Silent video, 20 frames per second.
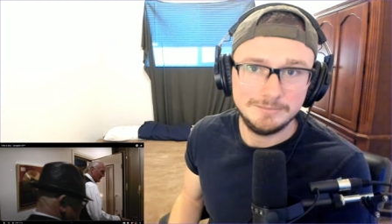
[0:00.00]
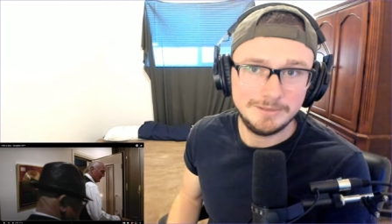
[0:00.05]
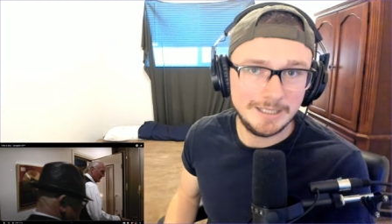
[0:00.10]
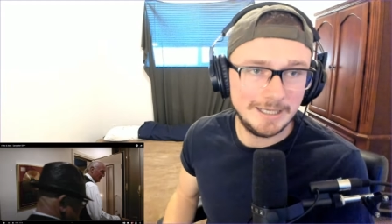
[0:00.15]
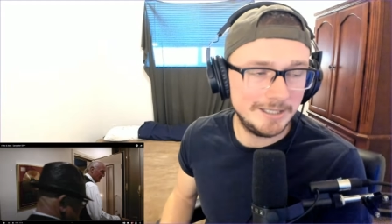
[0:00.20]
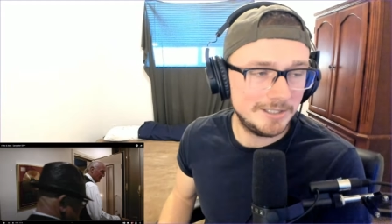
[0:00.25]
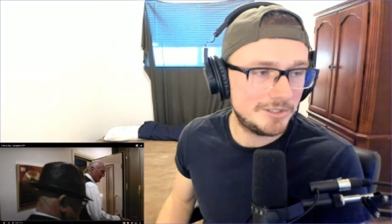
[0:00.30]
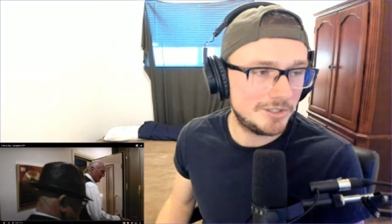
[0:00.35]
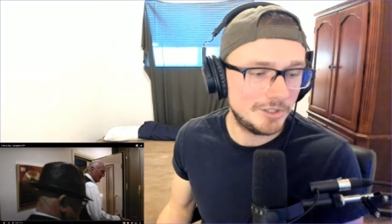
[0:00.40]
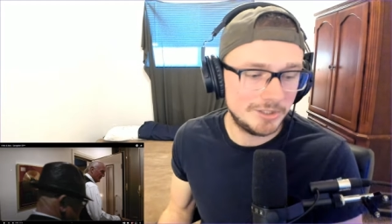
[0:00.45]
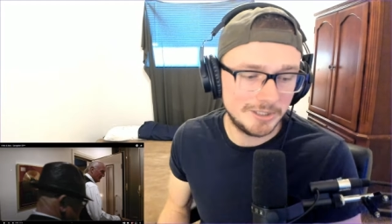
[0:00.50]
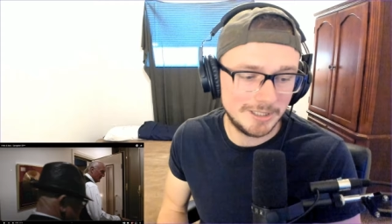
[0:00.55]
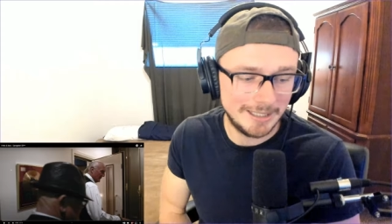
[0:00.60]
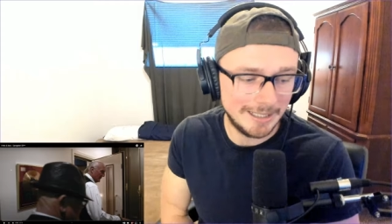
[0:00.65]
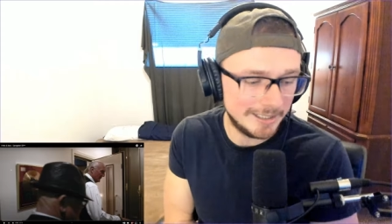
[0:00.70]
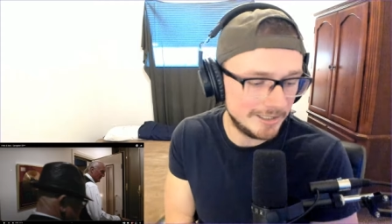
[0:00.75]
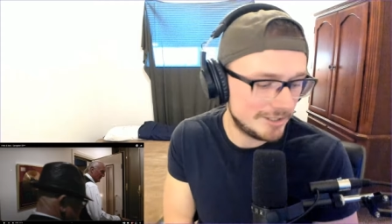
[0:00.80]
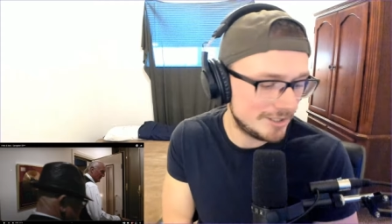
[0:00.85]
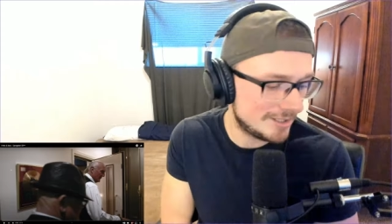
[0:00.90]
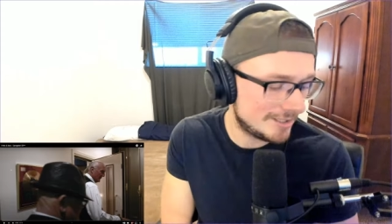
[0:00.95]
gangster
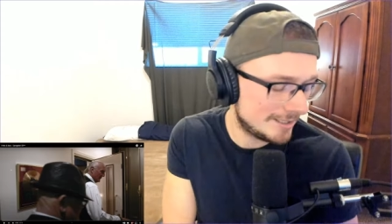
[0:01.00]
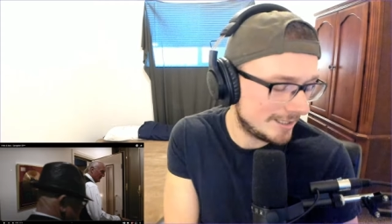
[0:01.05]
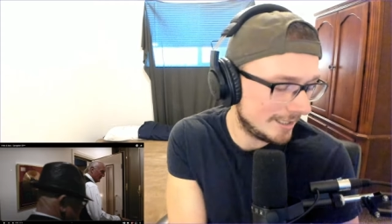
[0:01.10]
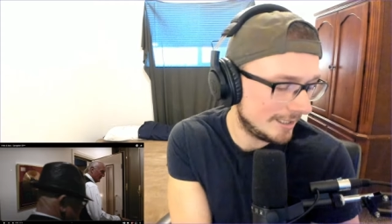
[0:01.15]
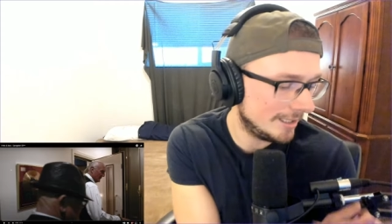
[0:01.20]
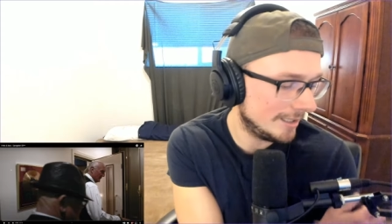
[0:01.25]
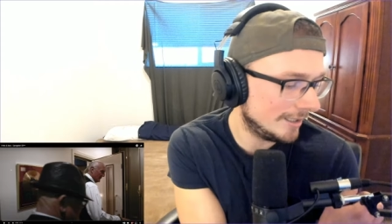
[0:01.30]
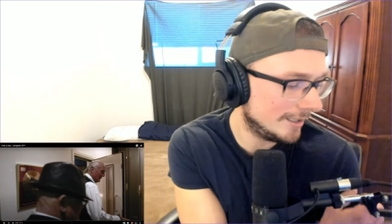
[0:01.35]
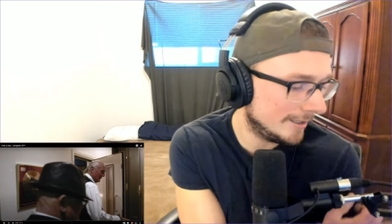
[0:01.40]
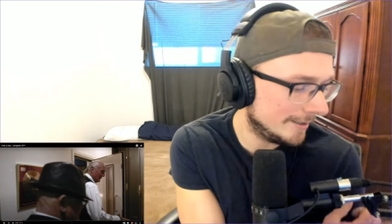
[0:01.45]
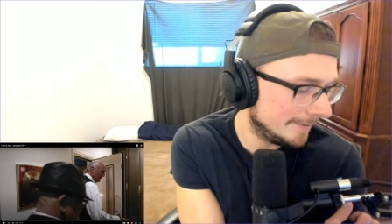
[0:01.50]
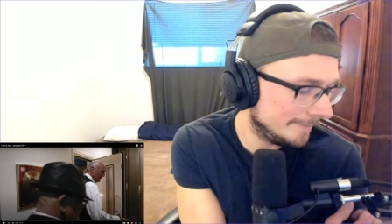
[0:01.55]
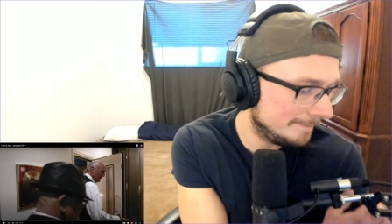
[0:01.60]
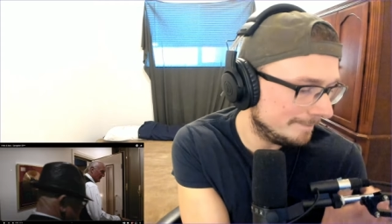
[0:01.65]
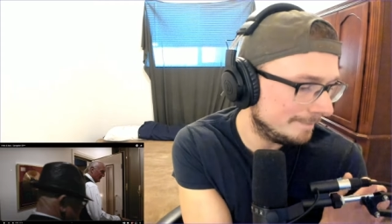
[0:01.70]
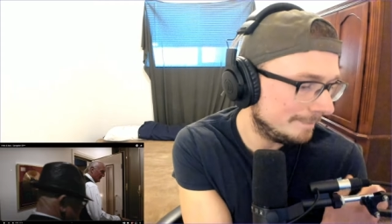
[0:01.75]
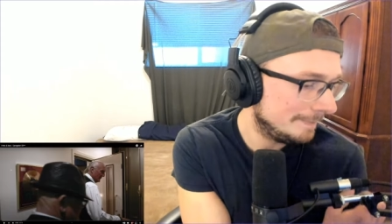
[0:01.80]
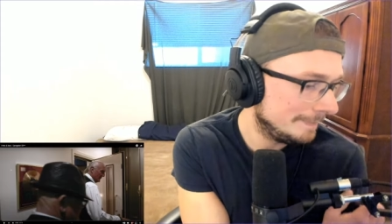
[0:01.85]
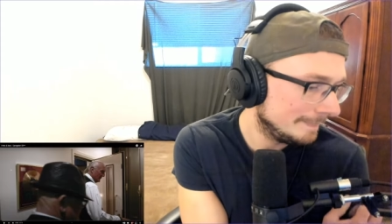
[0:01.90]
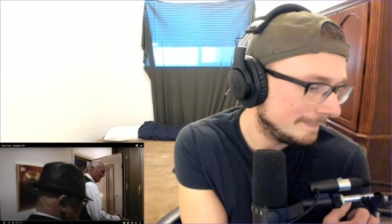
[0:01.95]
shit. I just did
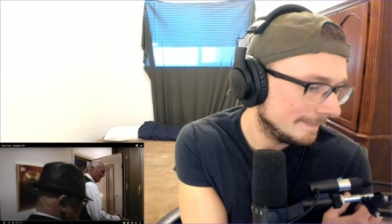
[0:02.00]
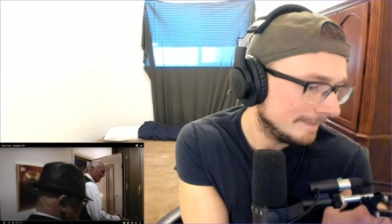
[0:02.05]
what